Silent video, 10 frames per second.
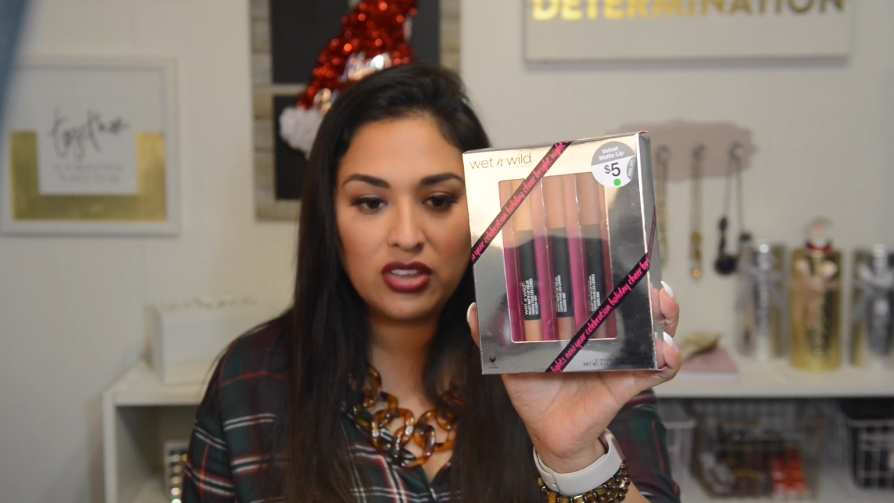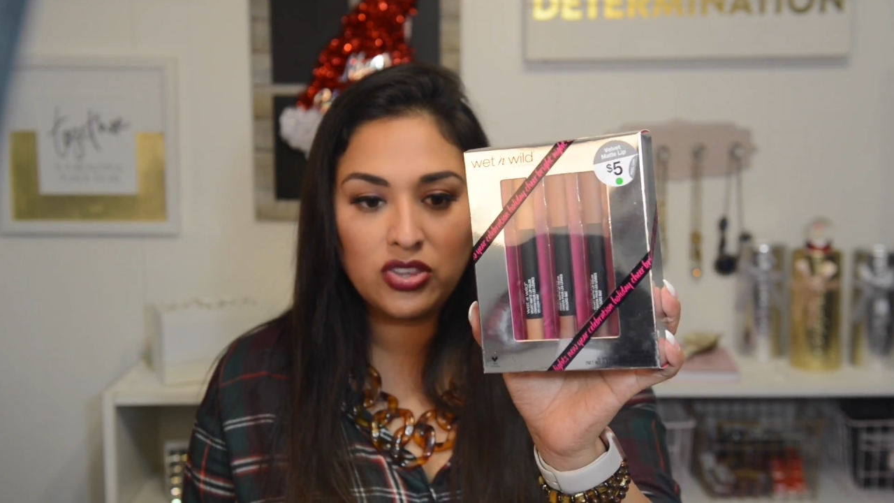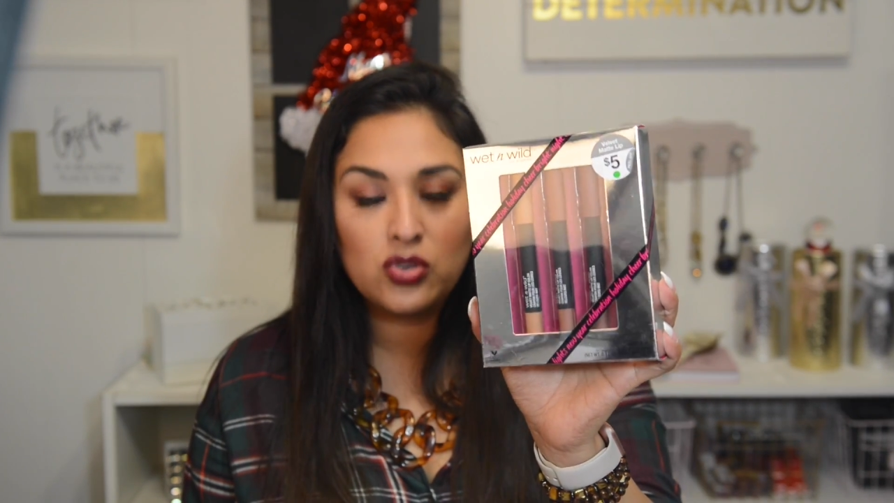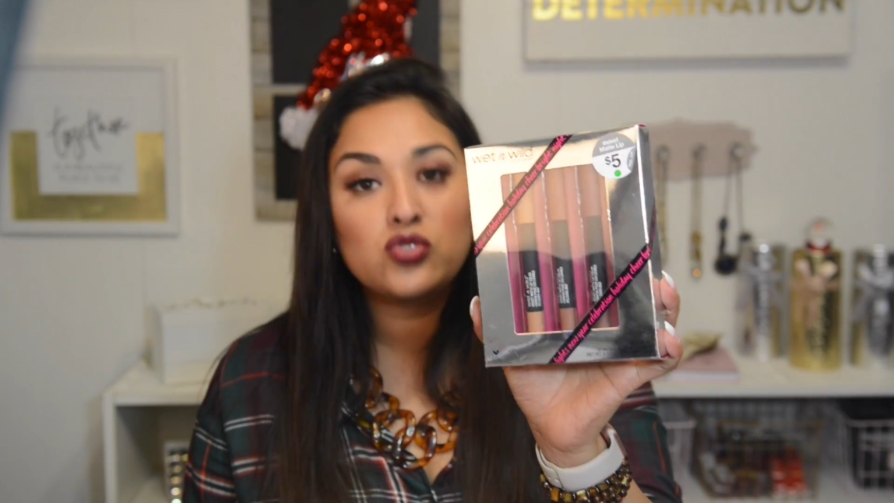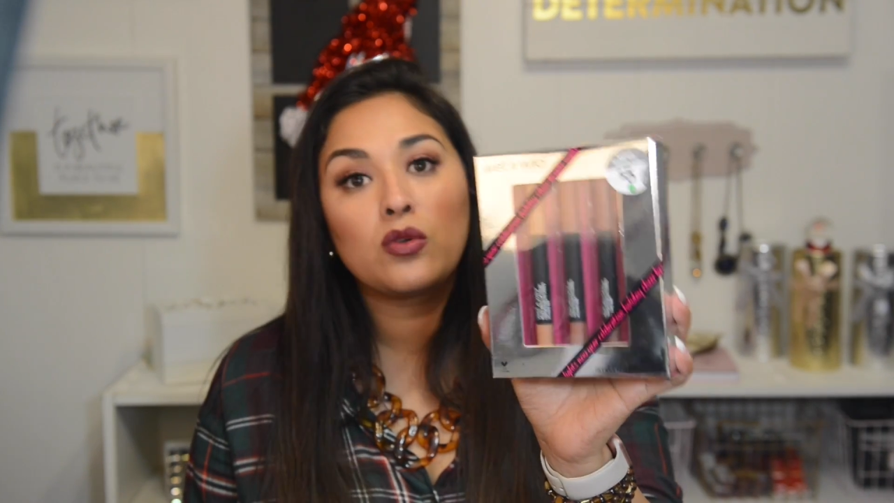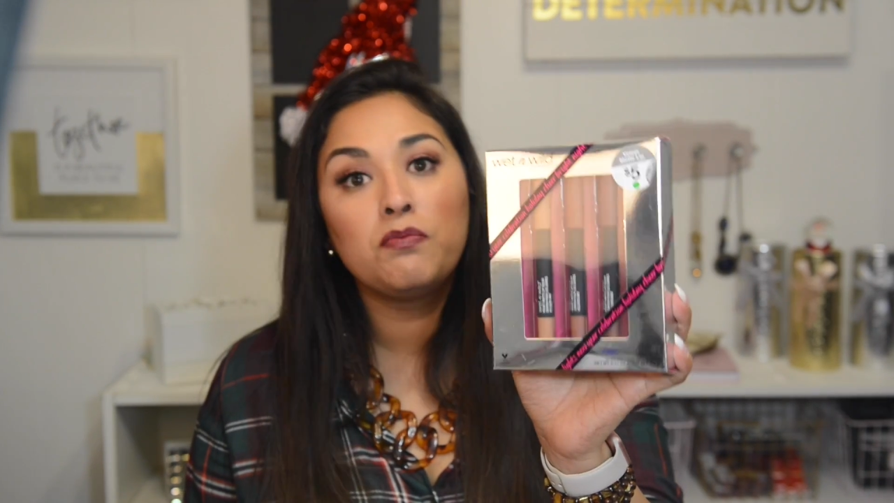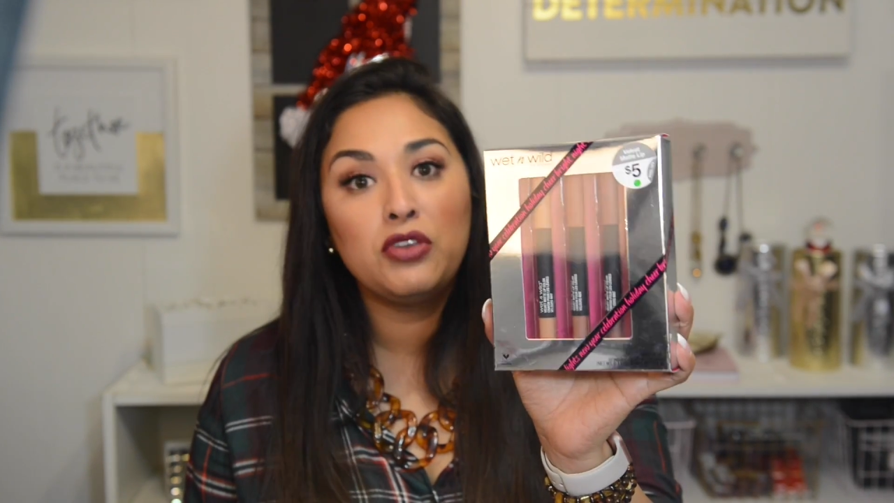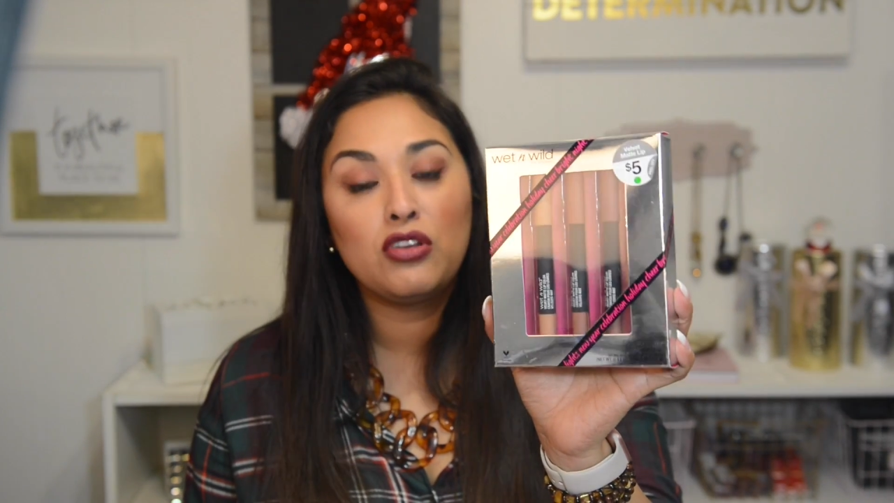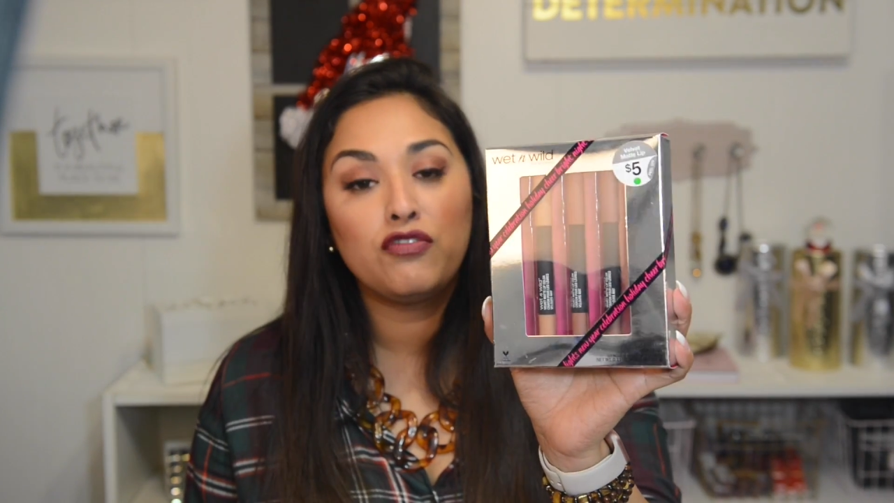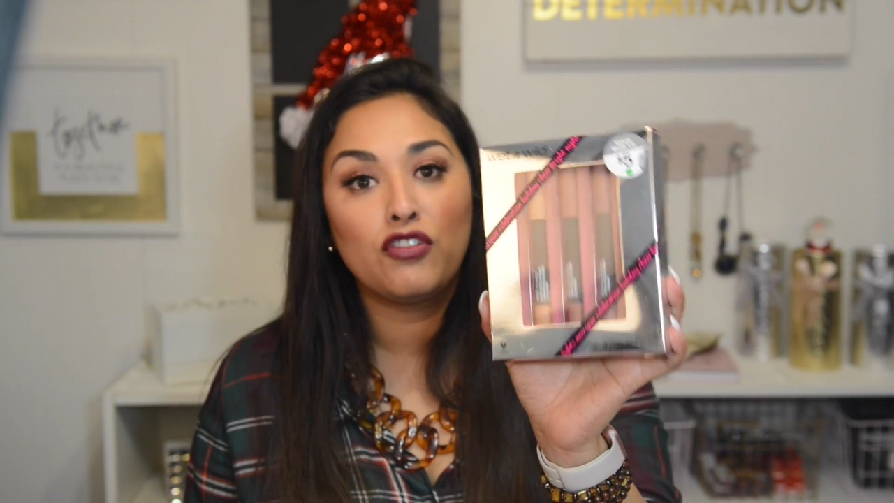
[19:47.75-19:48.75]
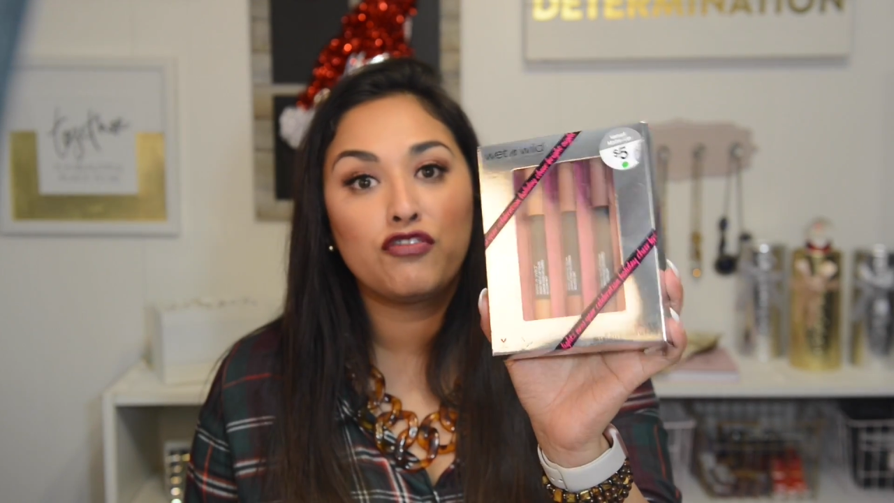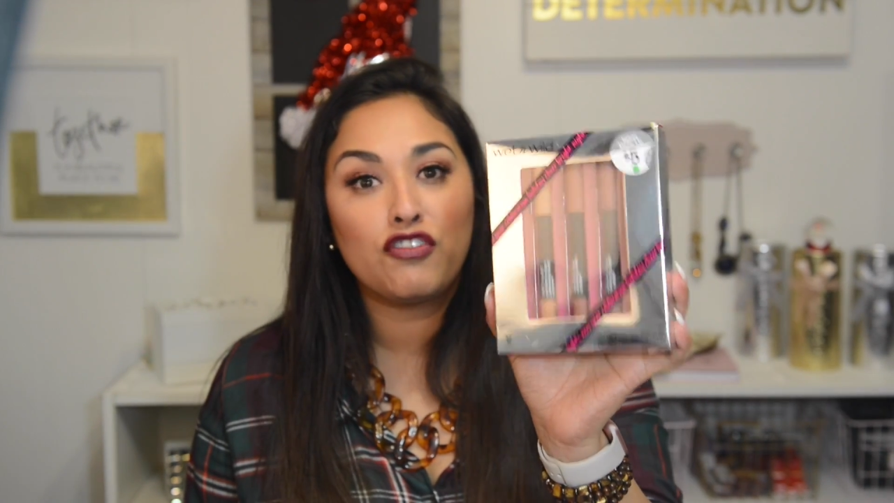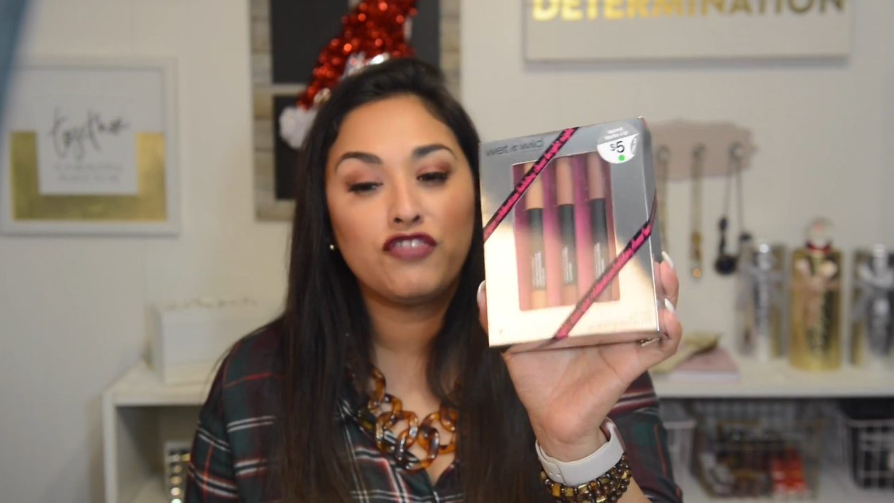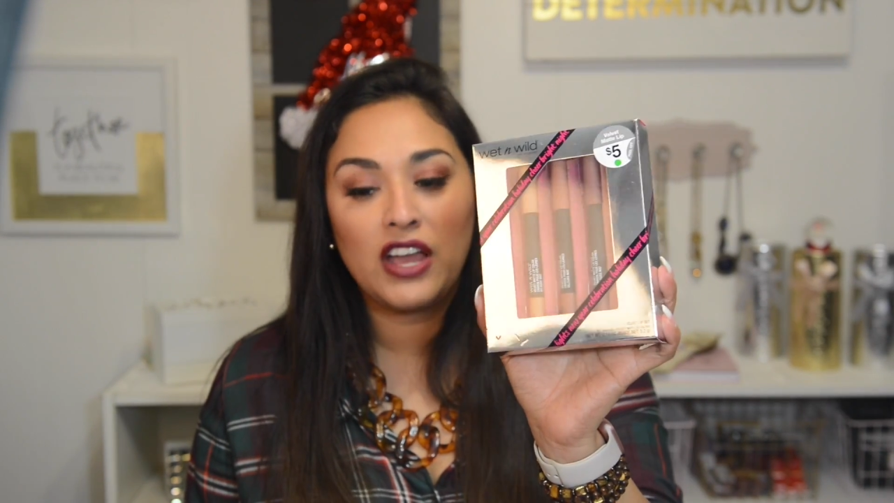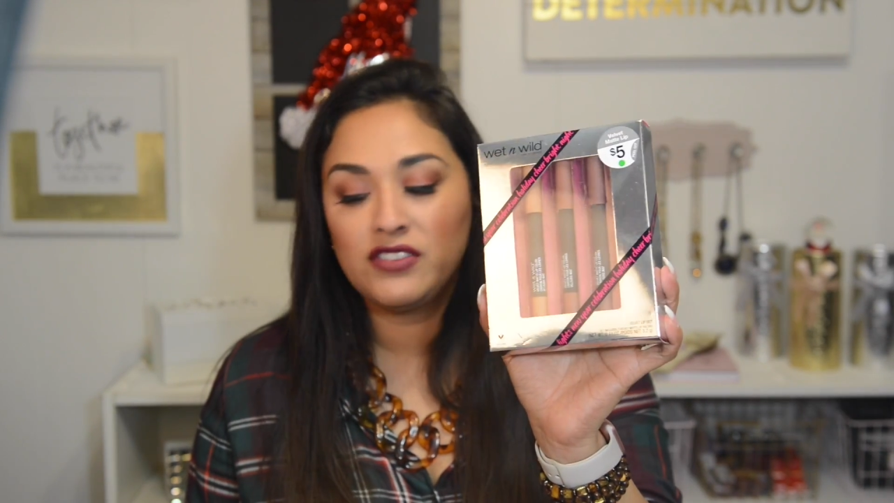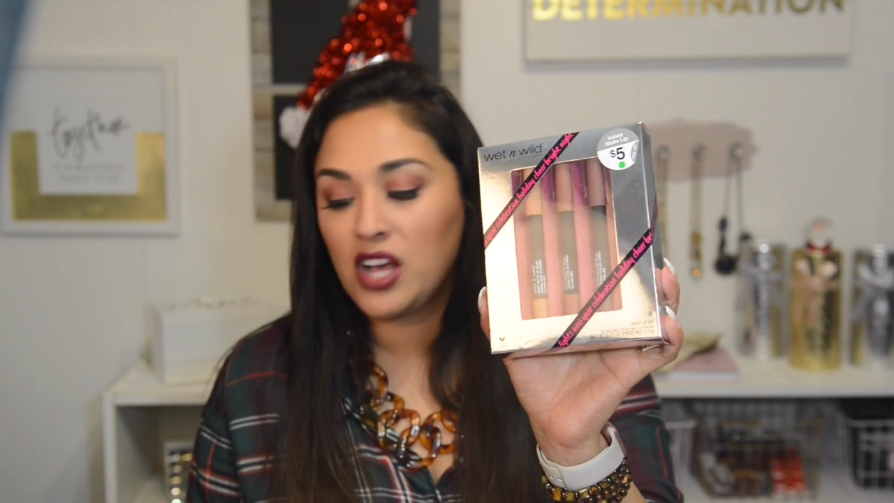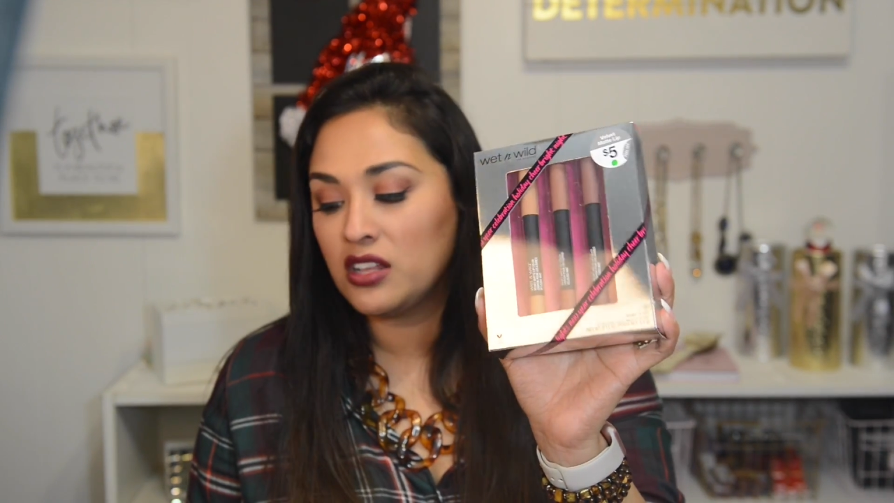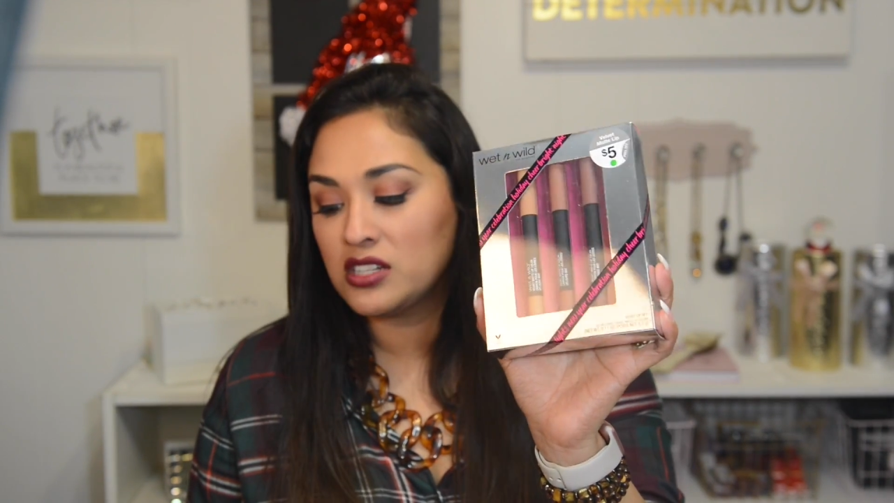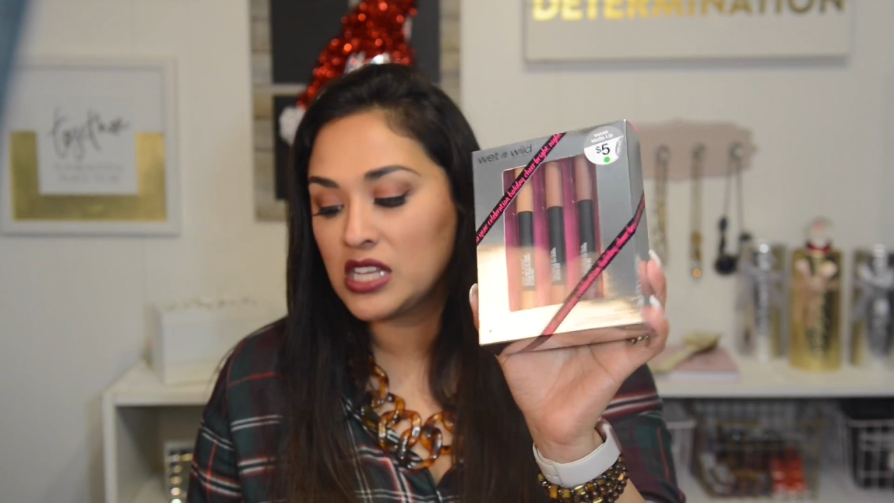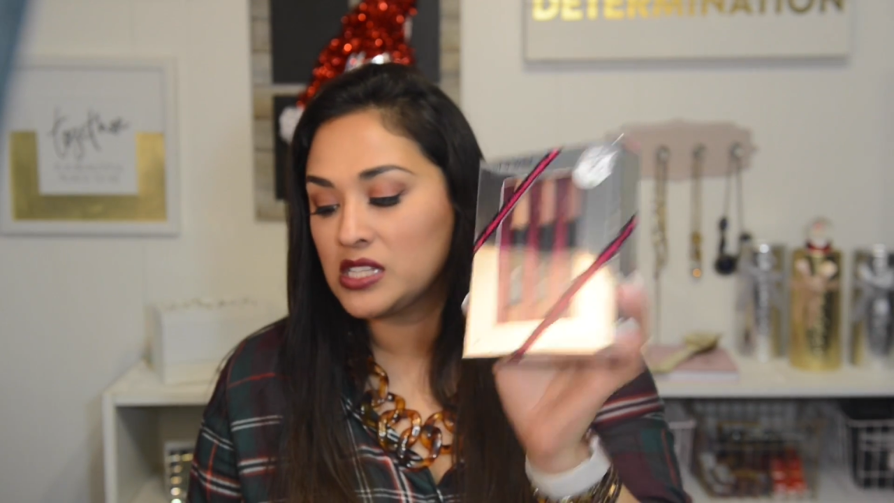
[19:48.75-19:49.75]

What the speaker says: Walgreens, and I about died.